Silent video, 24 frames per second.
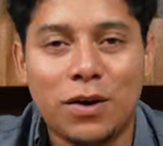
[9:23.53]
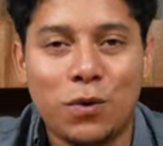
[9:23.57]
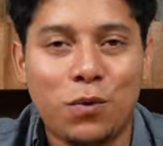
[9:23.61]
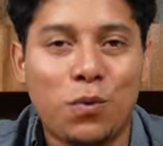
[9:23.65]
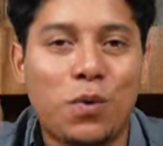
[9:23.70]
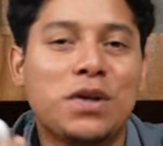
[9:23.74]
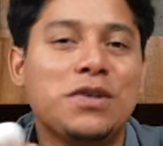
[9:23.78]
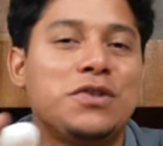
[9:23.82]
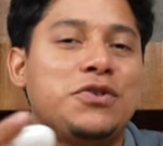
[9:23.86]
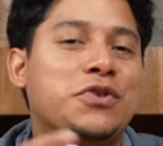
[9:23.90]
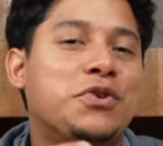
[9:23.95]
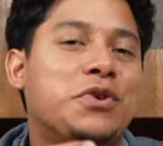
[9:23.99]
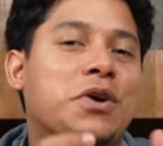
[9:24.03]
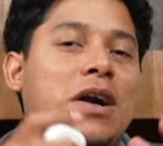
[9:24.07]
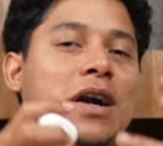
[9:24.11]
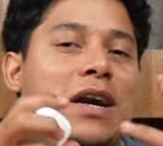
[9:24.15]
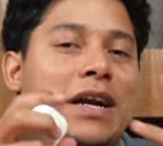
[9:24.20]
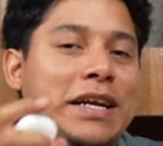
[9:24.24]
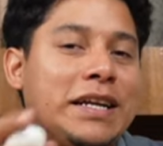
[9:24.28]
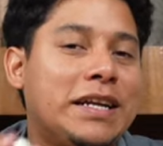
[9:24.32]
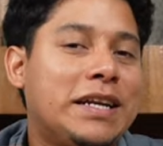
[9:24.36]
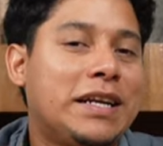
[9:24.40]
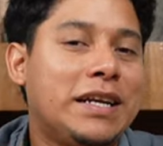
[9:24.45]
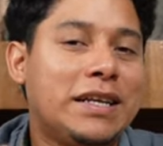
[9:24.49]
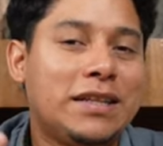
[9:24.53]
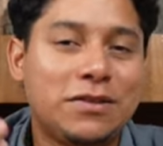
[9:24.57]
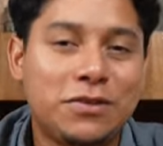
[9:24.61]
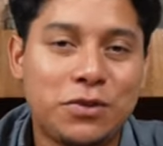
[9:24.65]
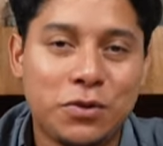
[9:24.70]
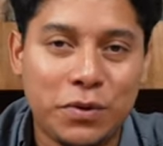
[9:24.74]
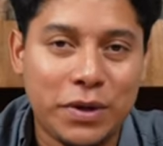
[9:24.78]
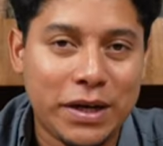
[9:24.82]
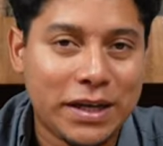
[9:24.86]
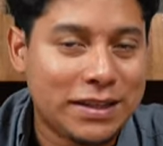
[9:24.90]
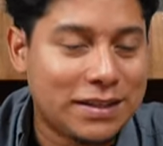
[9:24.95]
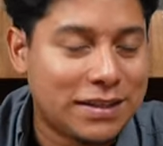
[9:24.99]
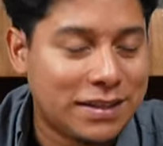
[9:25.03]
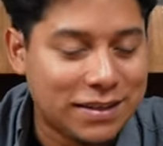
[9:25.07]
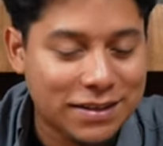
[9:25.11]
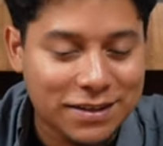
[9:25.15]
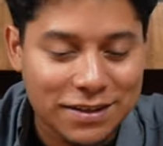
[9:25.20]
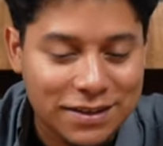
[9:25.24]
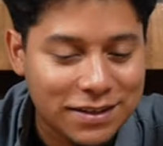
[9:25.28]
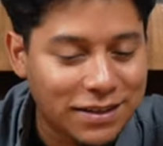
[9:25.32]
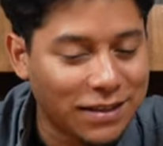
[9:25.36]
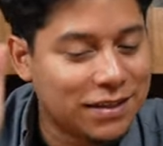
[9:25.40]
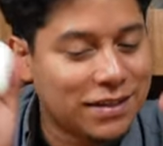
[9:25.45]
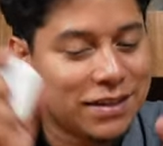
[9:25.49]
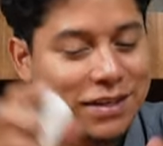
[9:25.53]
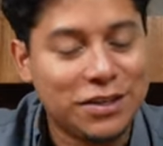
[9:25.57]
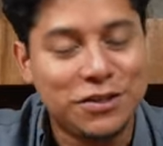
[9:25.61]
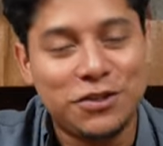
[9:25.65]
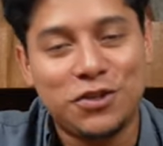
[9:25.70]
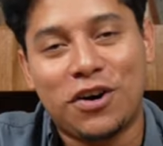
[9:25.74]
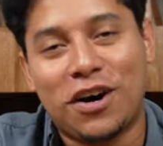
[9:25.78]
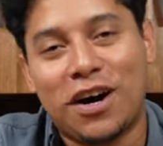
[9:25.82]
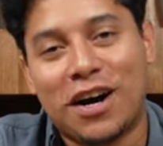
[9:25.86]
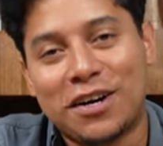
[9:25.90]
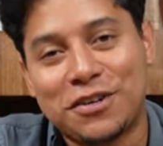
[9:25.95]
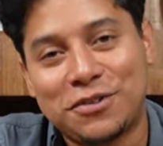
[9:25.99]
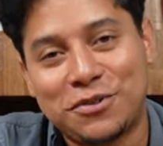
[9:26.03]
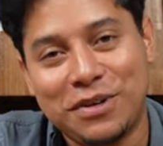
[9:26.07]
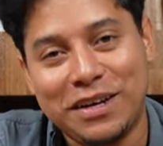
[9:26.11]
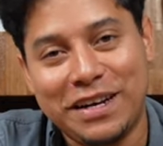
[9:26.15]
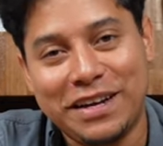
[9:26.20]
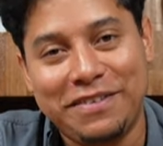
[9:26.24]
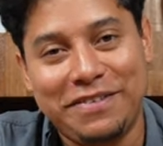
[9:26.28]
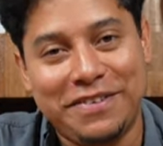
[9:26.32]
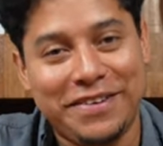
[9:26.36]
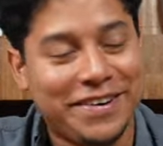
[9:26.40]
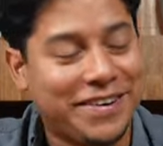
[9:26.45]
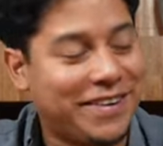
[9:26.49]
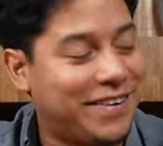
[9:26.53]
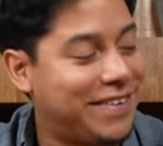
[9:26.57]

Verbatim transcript: once you are in into it, it's so hard to leave, you